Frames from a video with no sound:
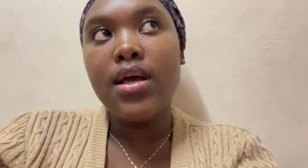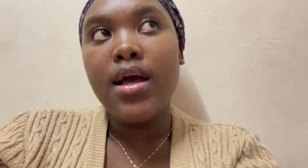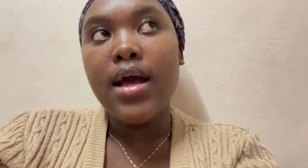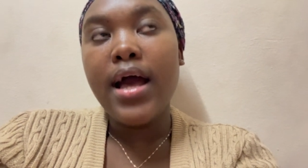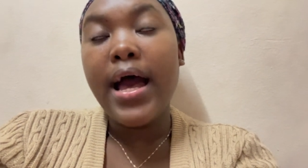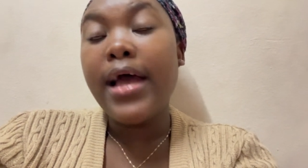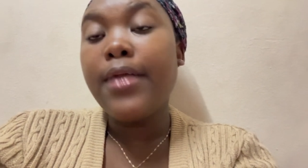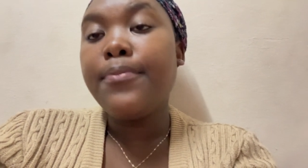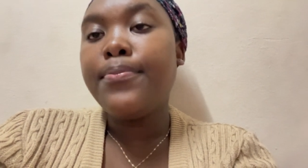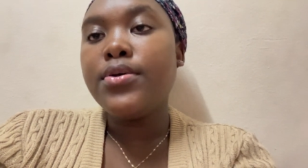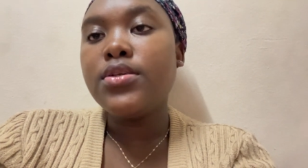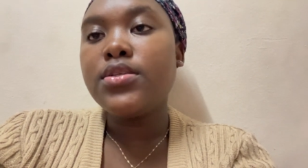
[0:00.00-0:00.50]

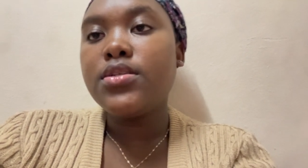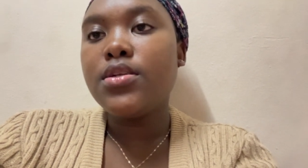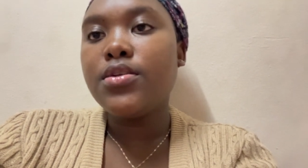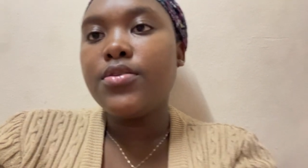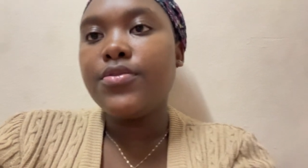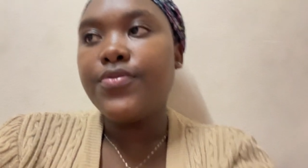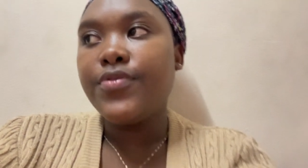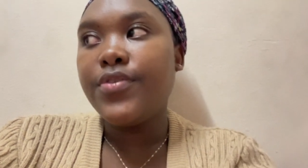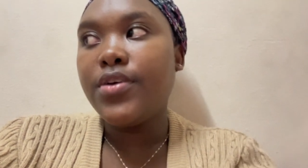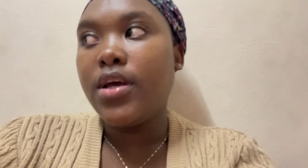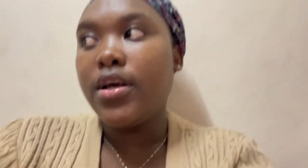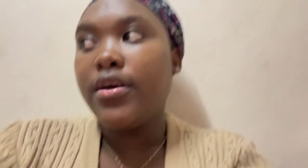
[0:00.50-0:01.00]
i posted a,
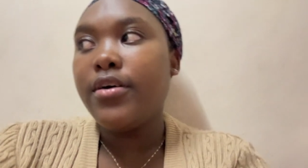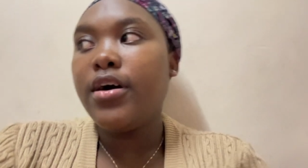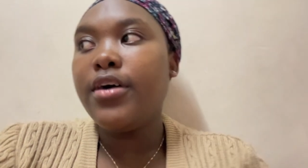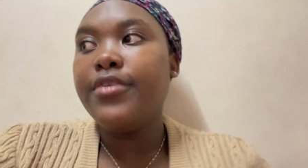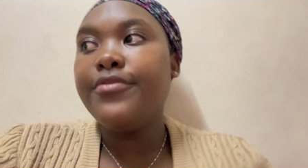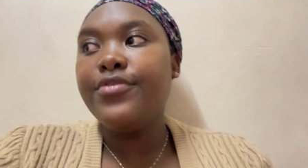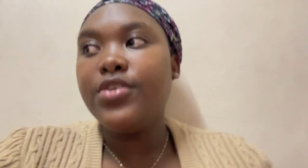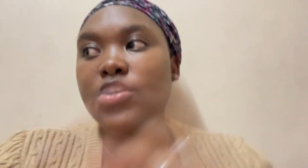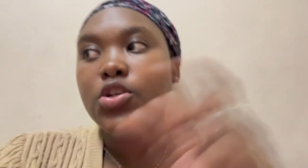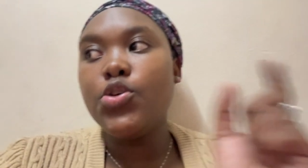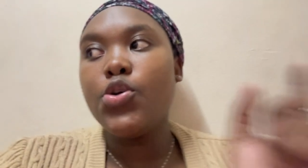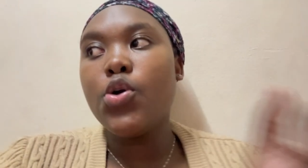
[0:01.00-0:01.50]
vi a
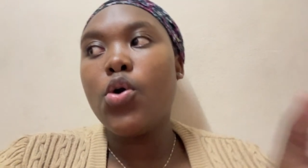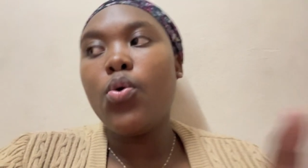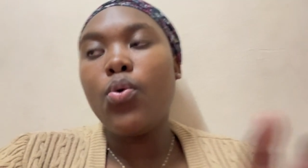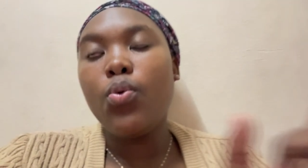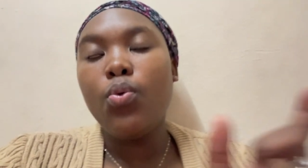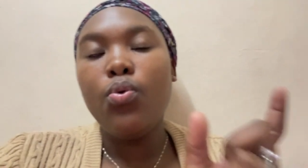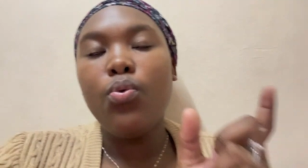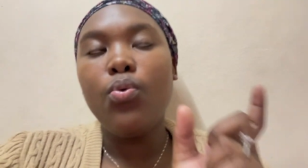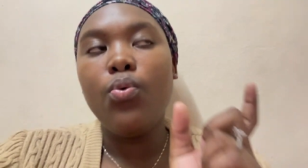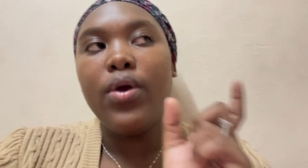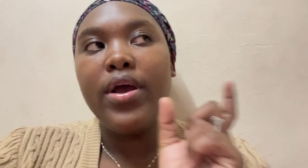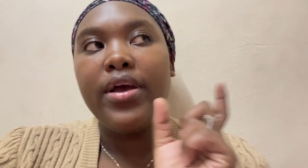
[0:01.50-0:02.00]

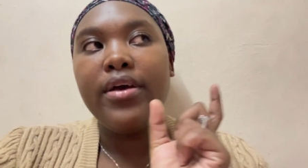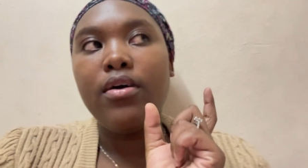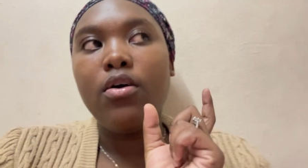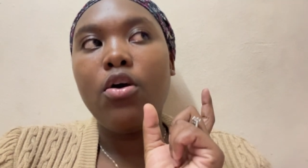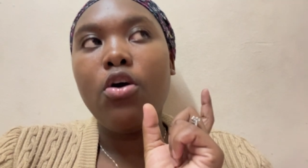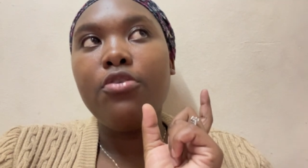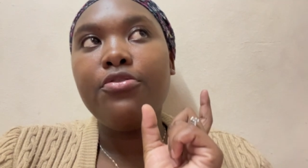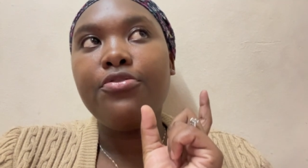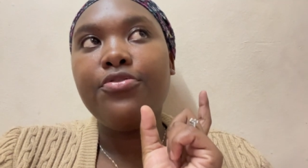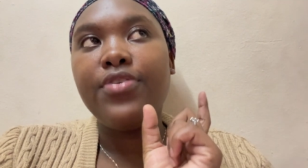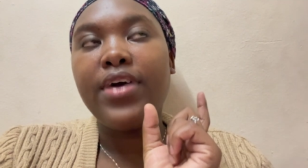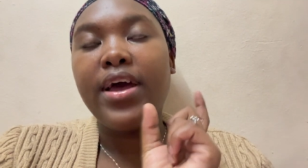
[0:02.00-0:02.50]
video
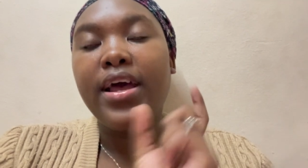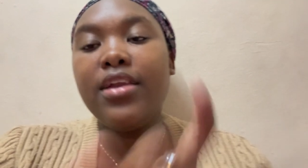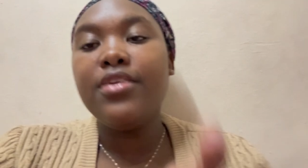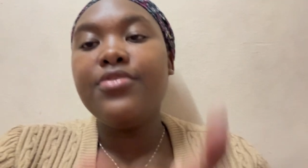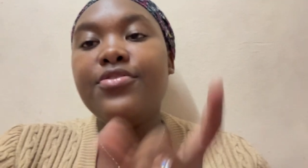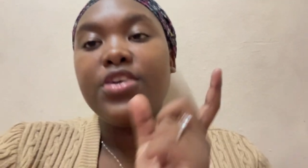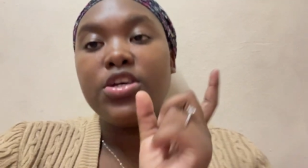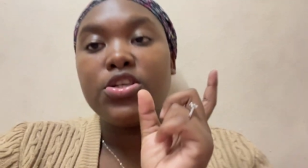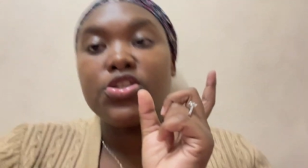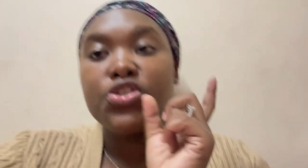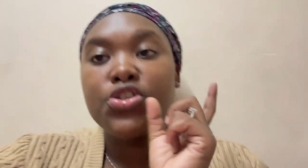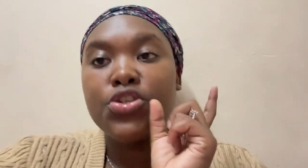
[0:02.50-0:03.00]
of
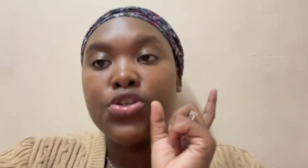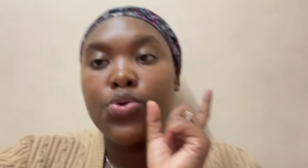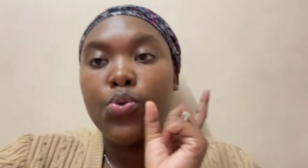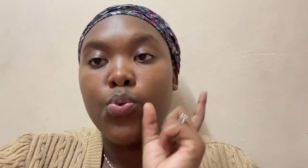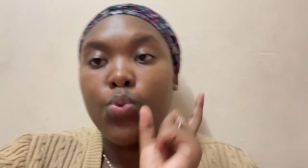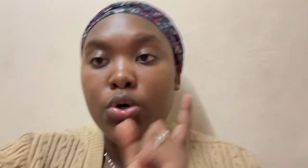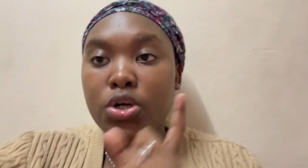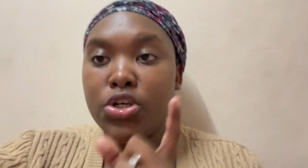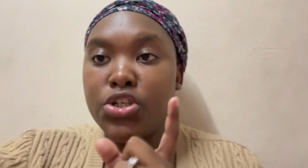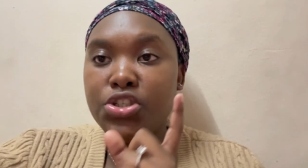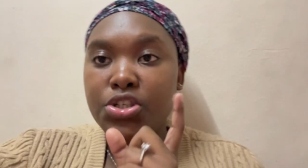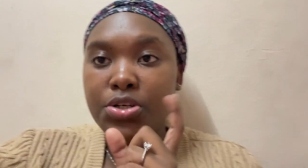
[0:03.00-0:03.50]
elevation
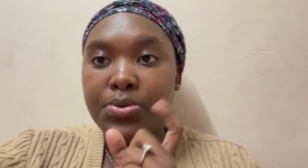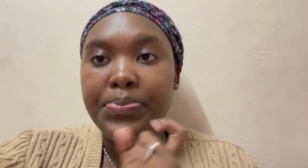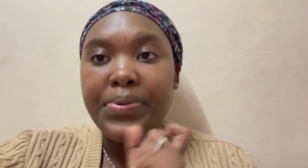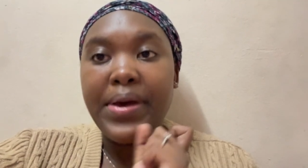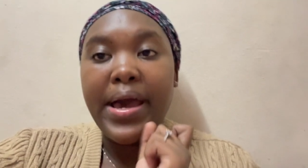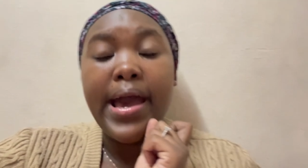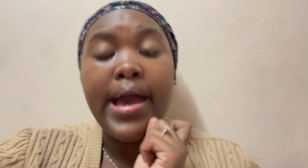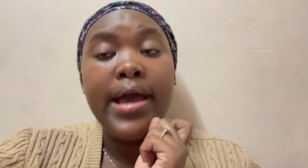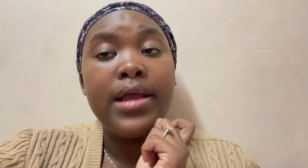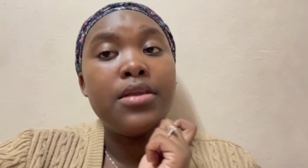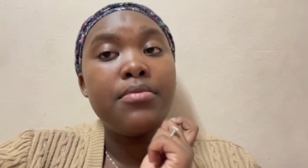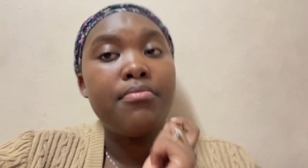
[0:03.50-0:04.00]
worship
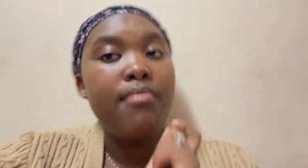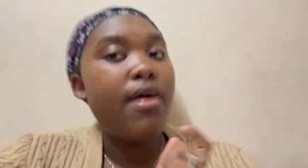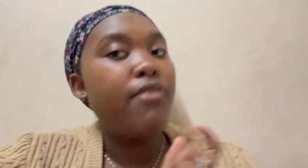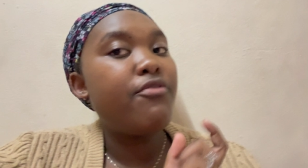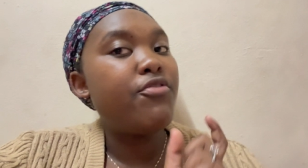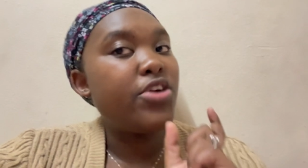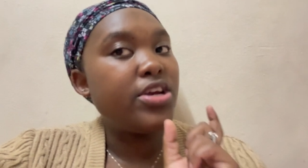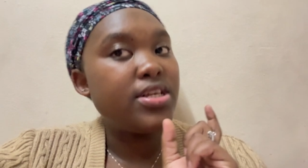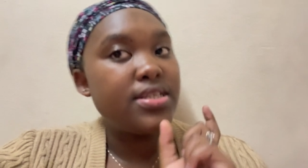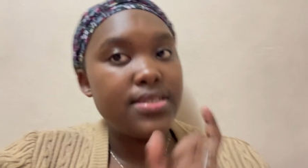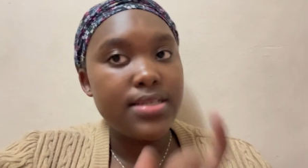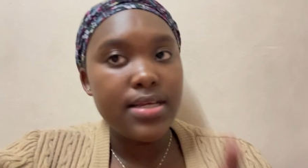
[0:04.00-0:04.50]
and
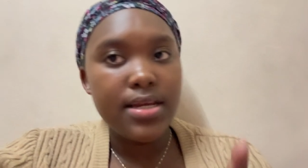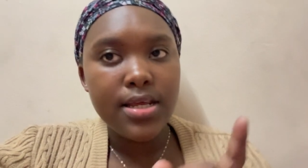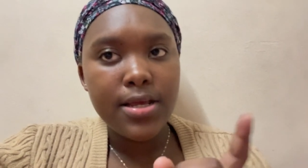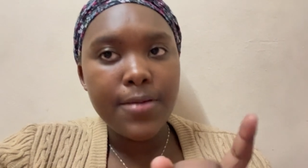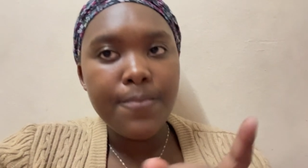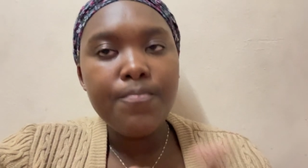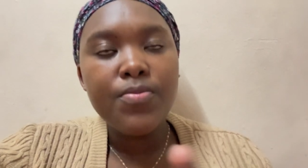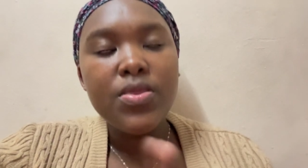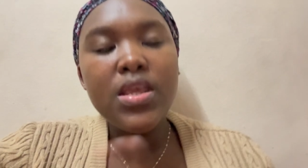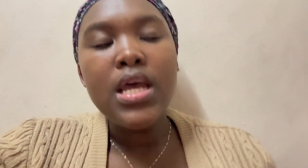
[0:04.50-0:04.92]
maverick city